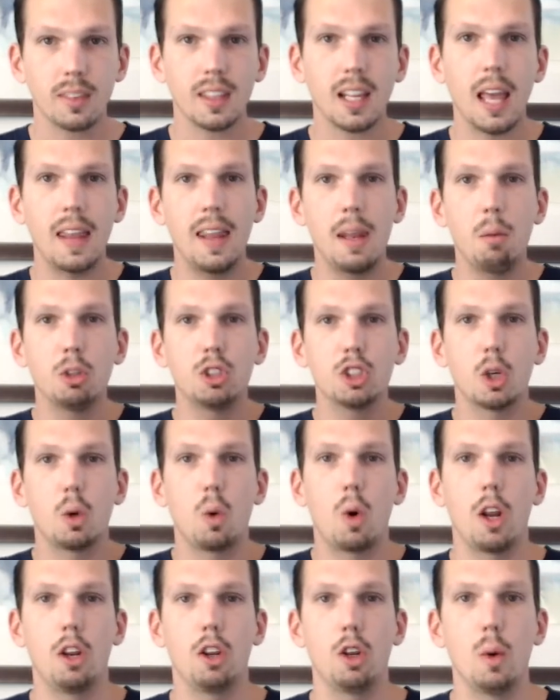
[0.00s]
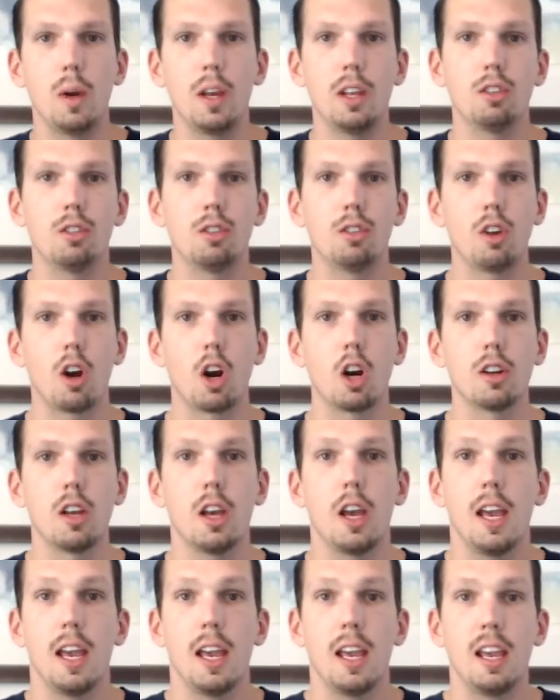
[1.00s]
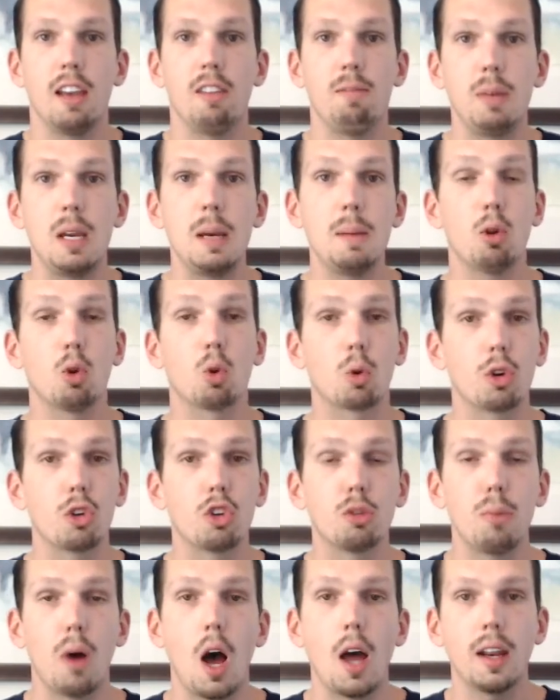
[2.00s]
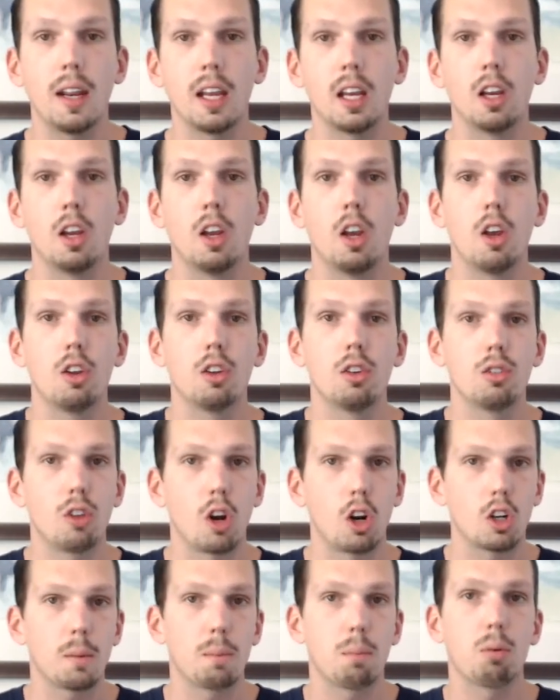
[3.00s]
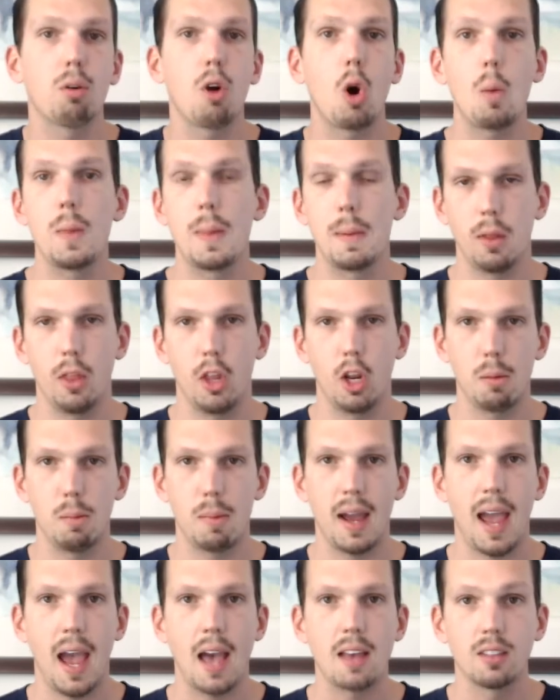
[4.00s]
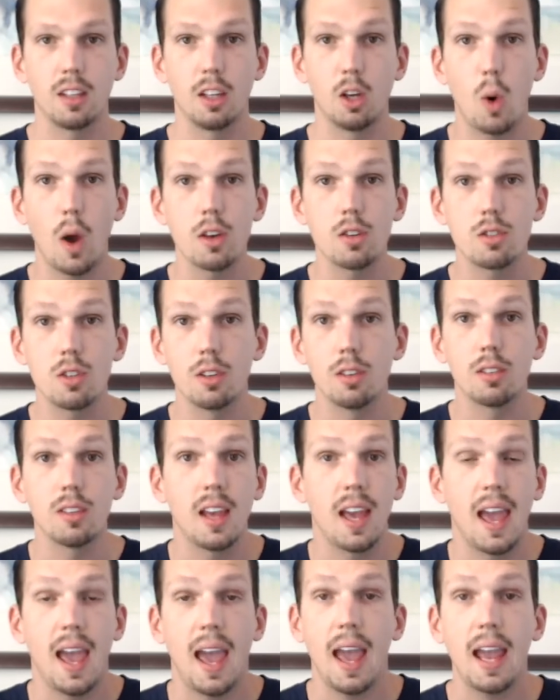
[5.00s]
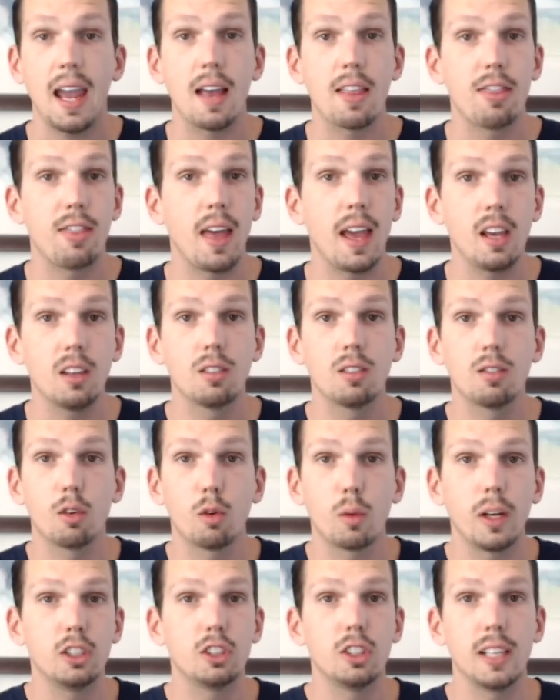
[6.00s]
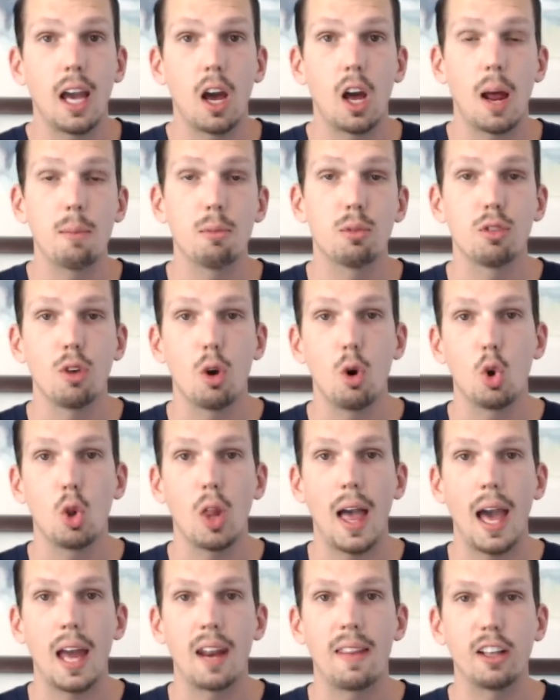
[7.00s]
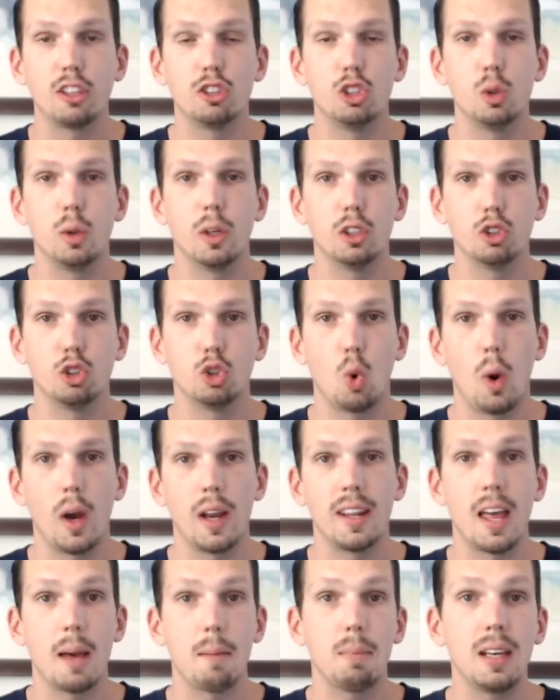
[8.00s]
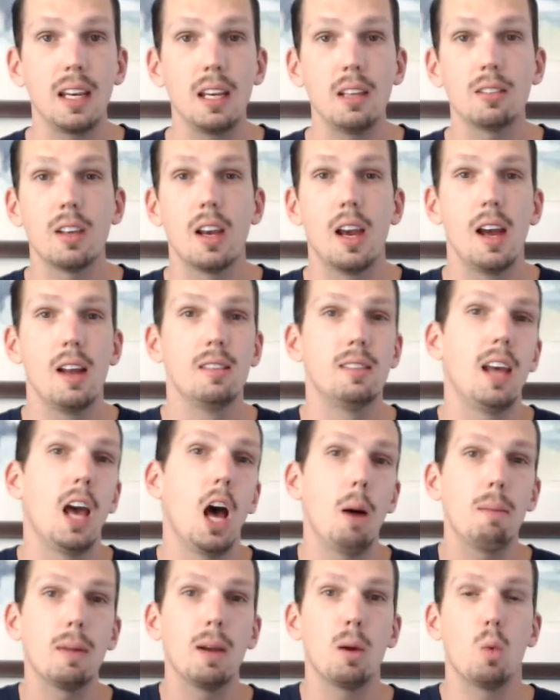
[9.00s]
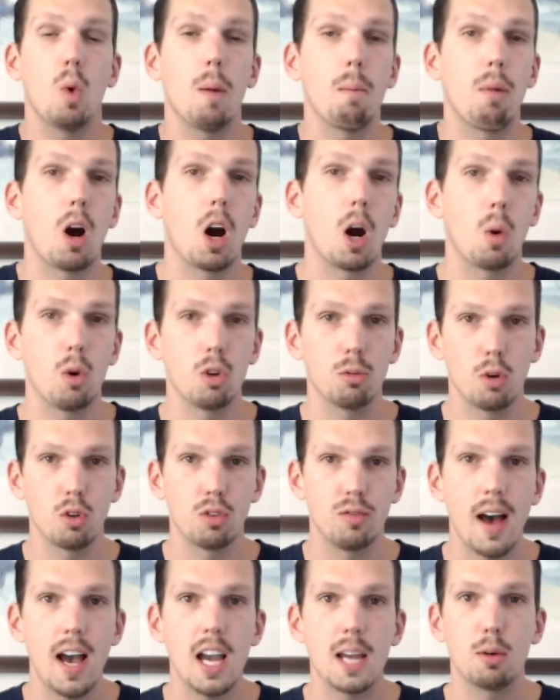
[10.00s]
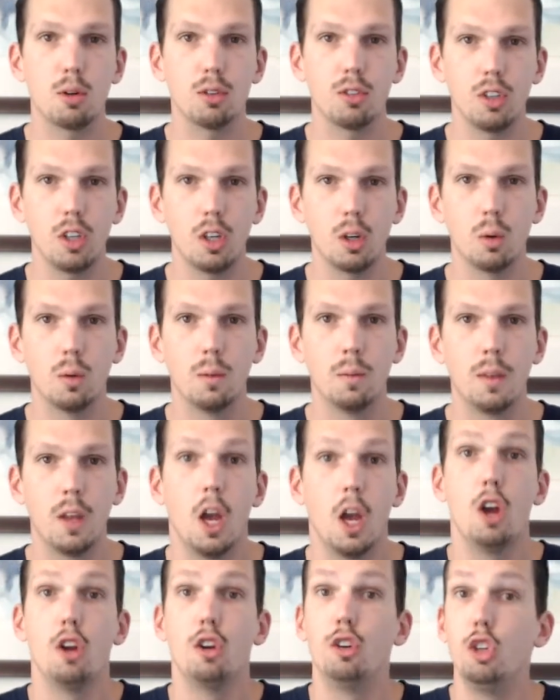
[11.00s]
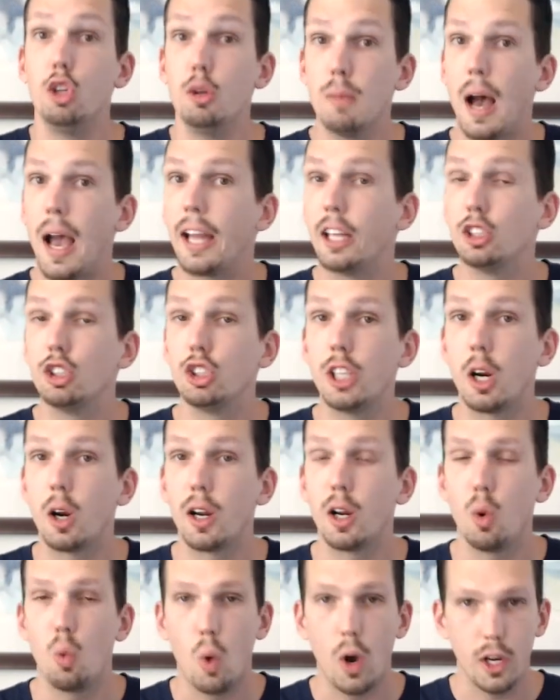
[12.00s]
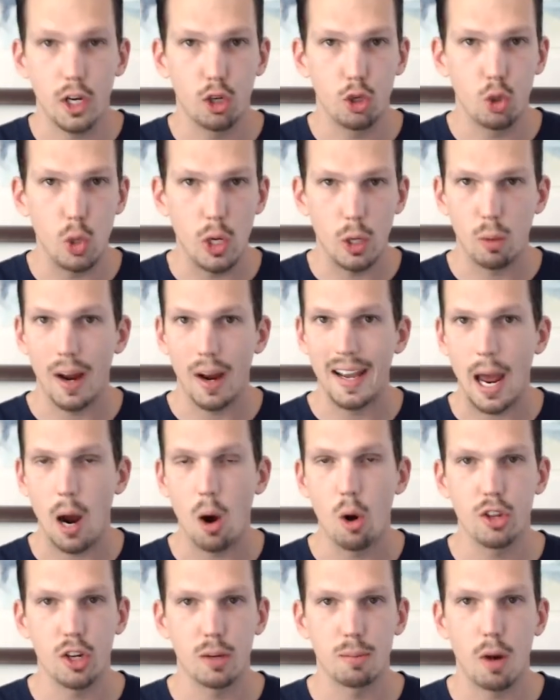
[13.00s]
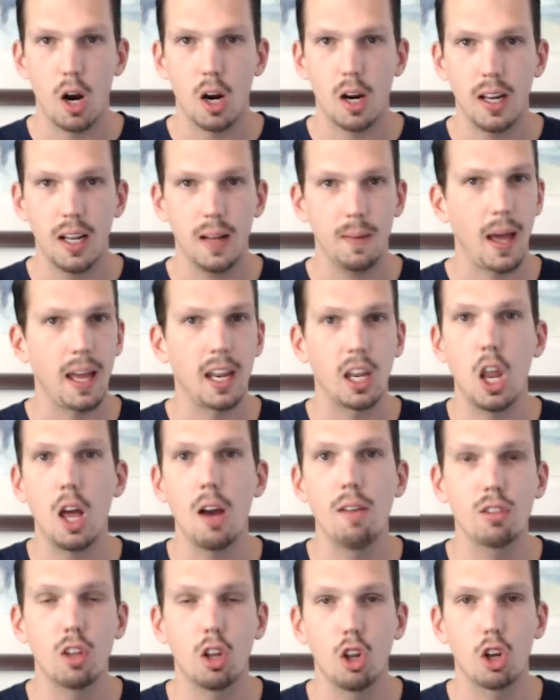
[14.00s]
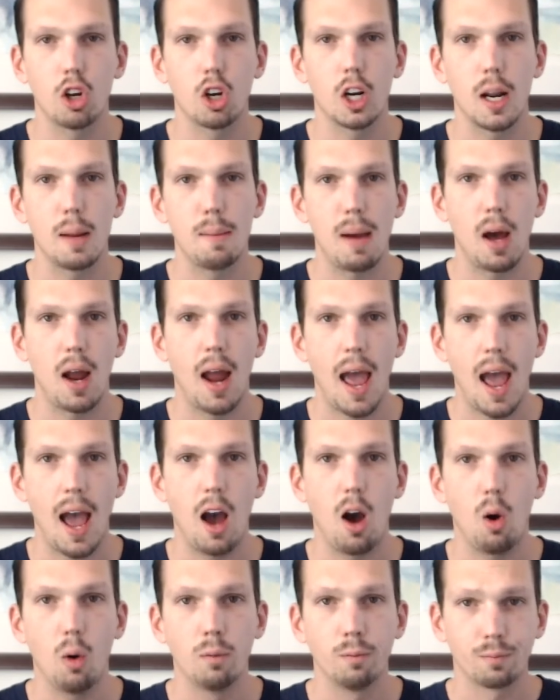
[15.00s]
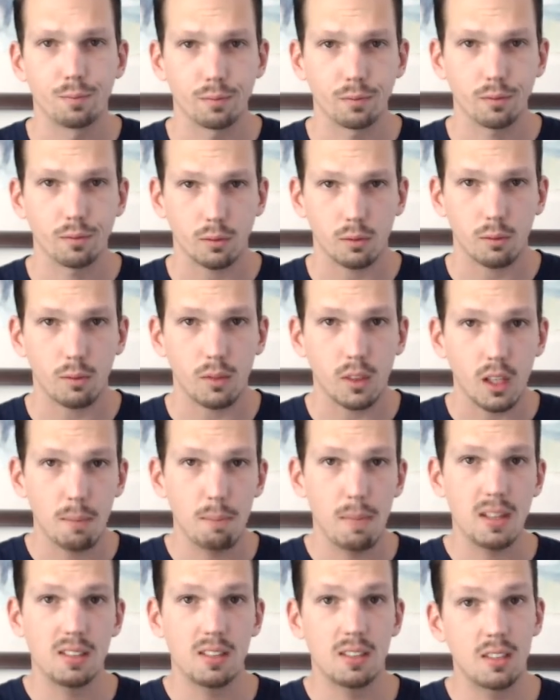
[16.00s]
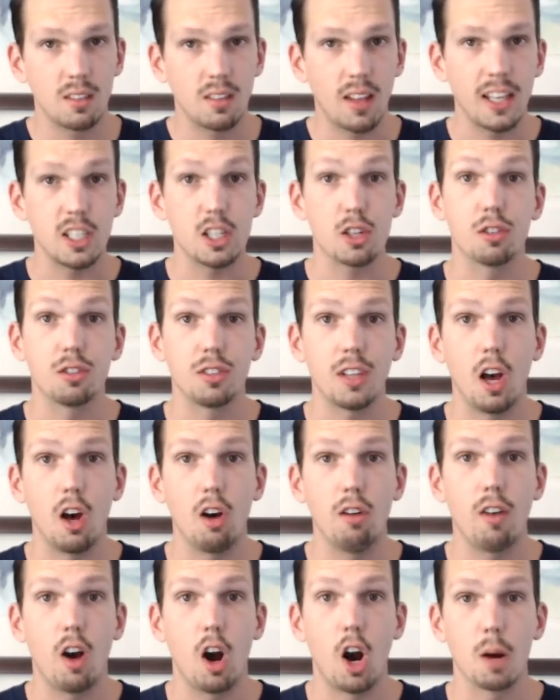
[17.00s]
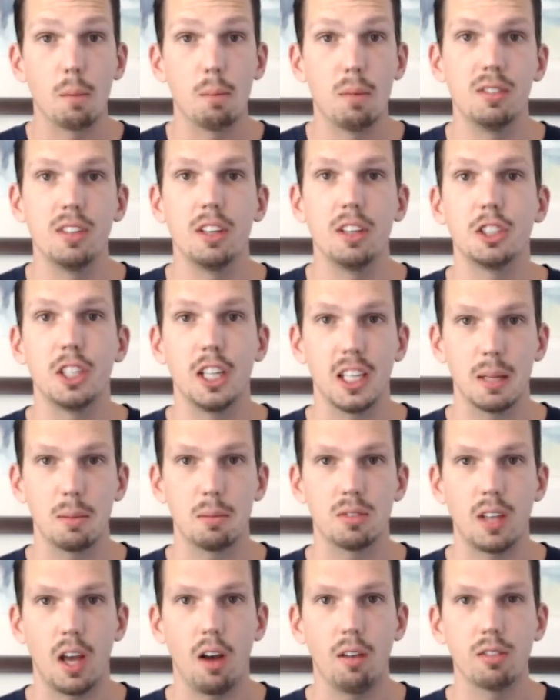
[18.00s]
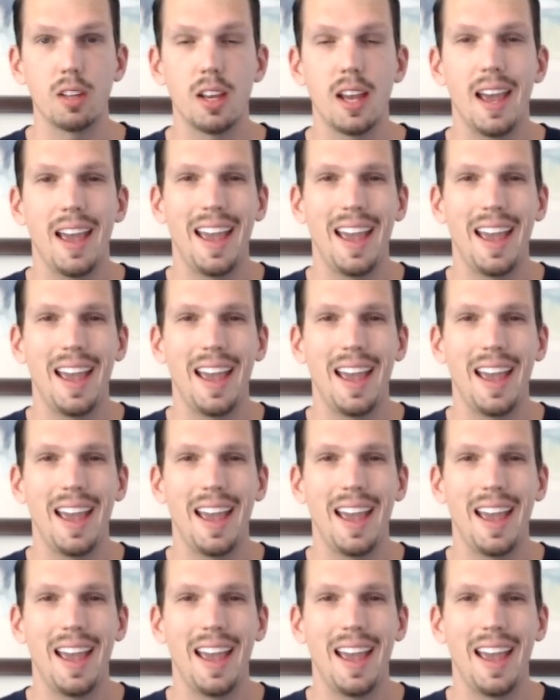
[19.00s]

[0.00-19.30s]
And then what you're going to want to do is start, if people are responding, start to probe them a little bit by asking questions. Hey, thanks for reaching out. I'm so glad that you enjoyed that piece. Tell me what part was most valuable to you. Do you mind sharing what you're doing right now with your marketing? I'd love to learn about how businesses like yourself are positioning themselves.